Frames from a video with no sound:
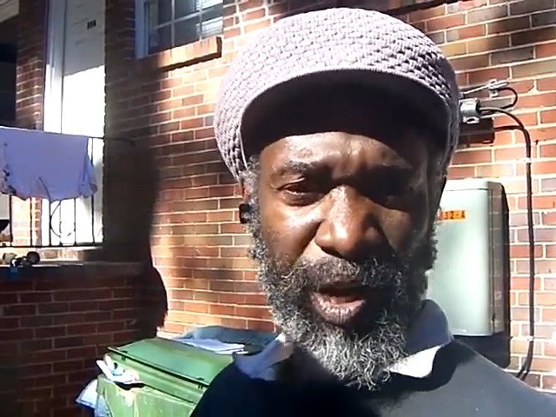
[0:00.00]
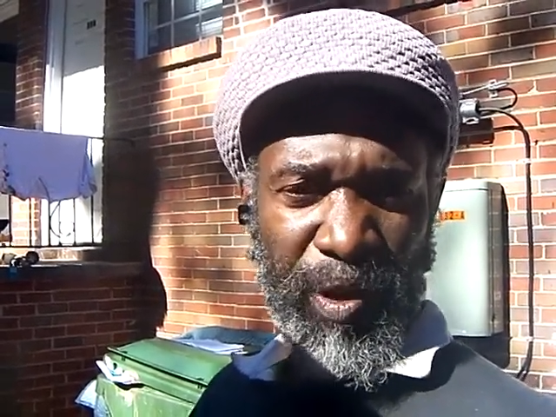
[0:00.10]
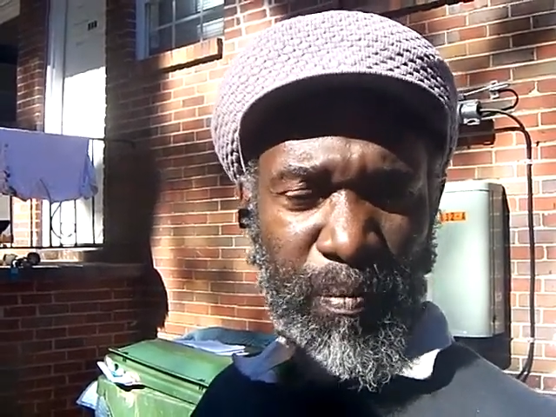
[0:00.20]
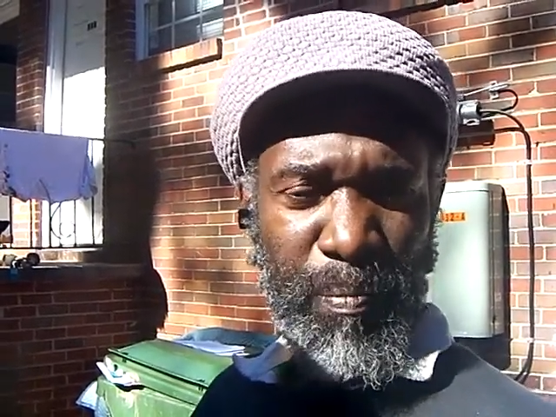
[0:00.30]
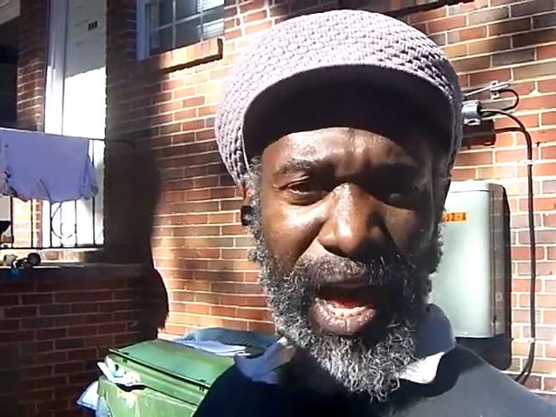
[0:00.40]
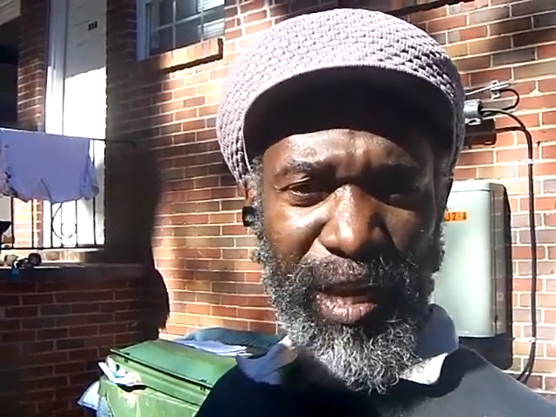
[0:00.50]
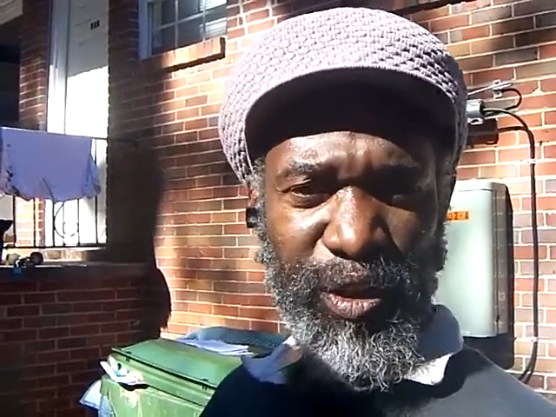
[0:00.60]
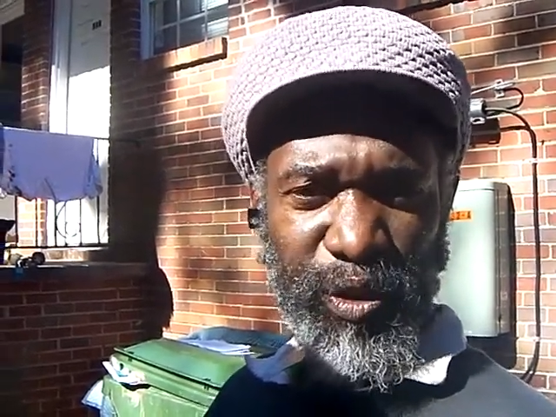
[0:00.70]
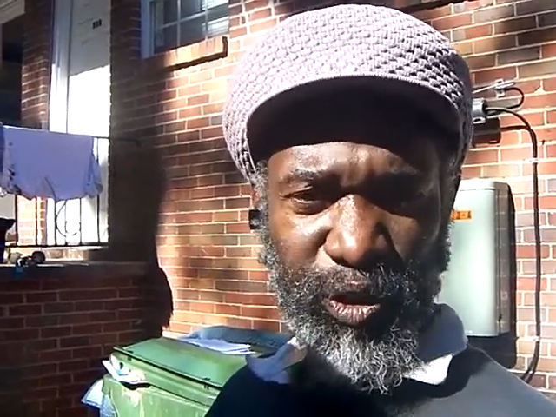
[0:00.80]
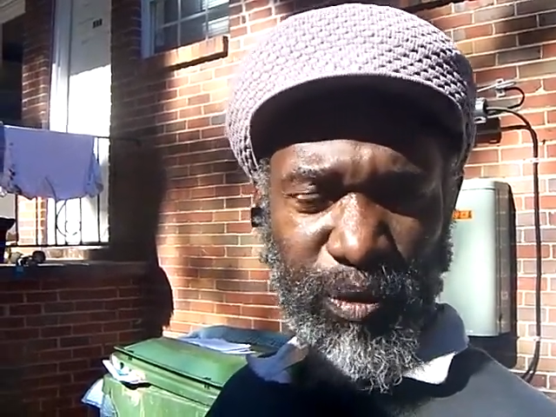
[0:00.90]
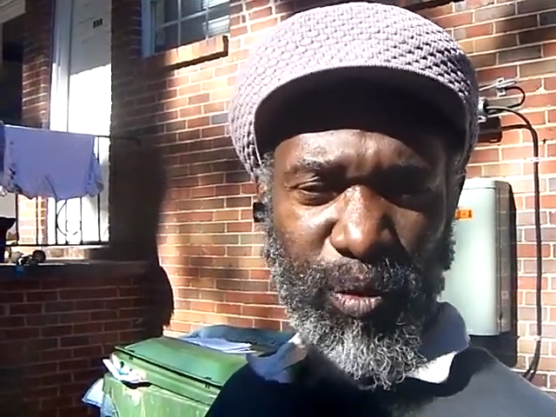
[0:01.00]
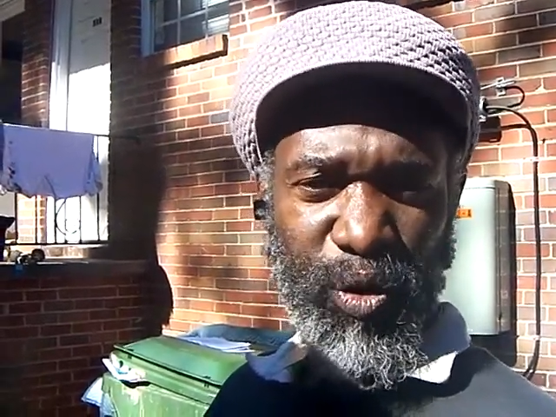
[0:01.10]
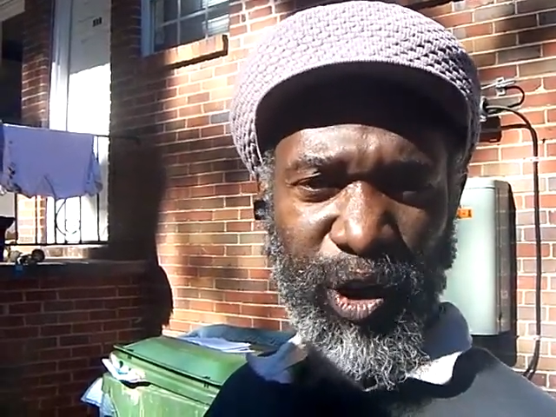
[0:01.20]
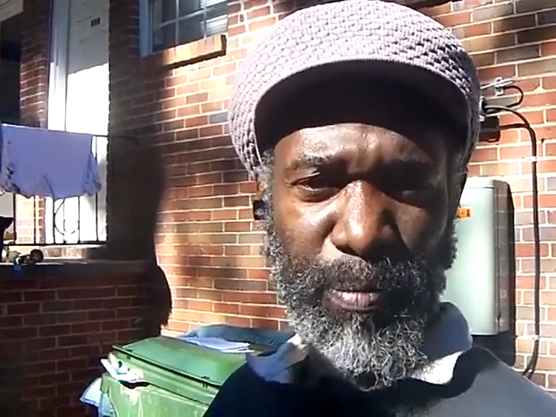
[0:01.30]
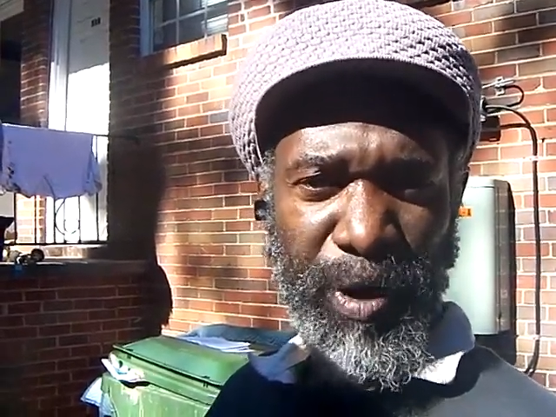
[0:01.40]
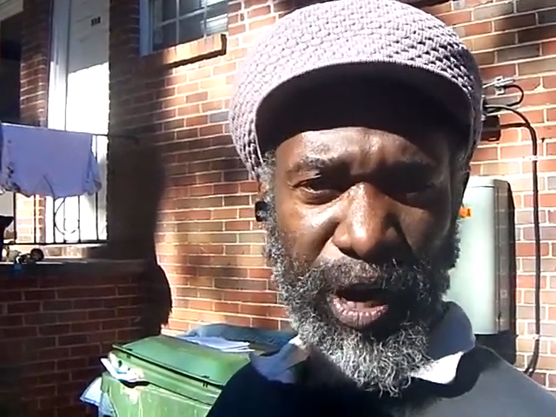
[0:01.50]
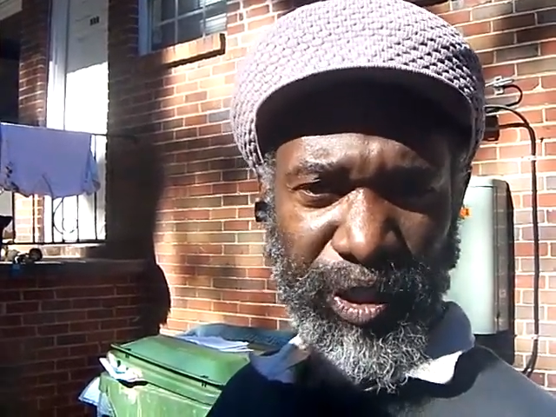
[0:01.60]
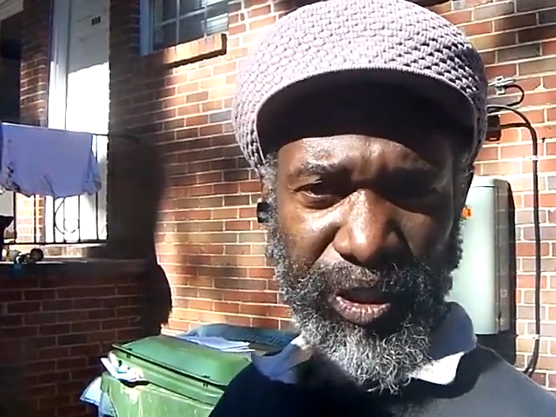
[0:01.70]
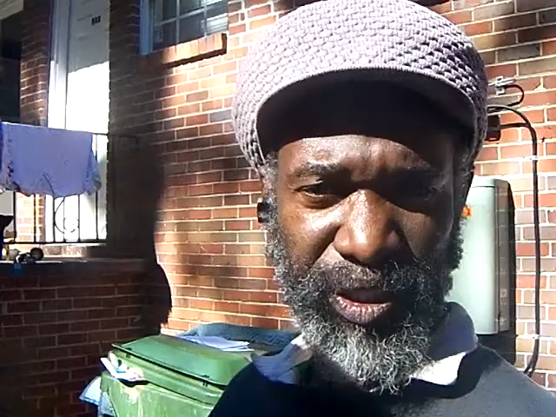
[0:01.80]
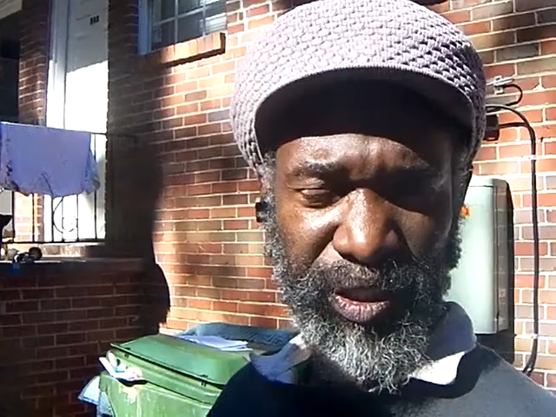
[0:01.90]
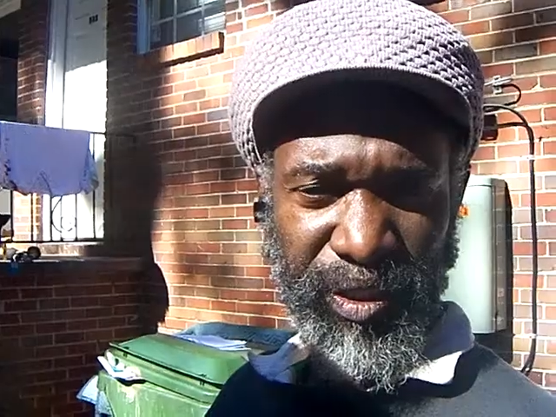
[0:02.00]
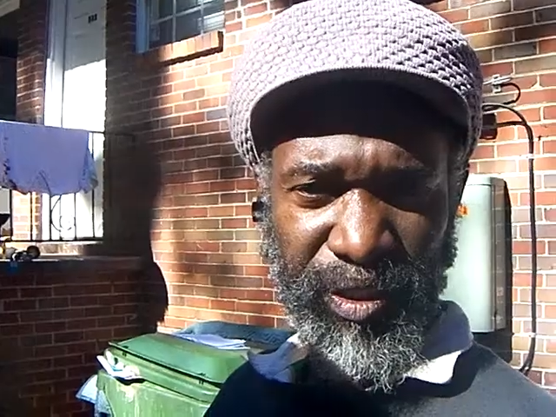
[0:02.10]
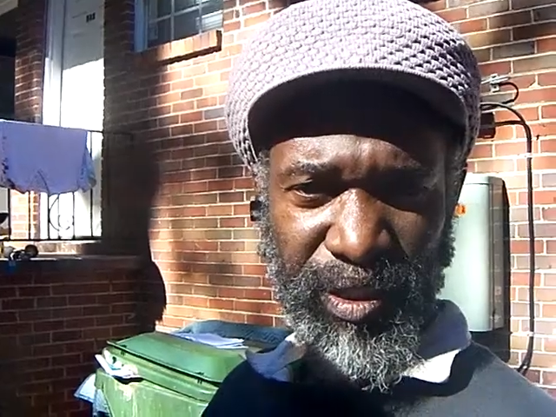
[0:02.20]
when molecules are broken apart.